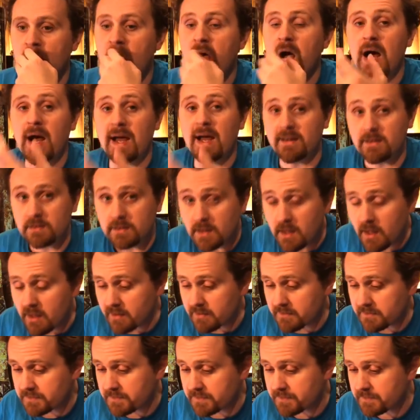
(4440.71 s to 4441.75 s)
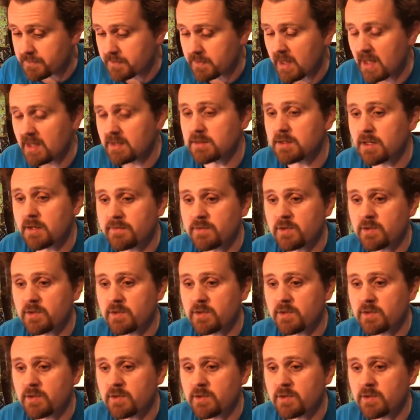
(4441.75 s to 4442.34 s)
I love, I love your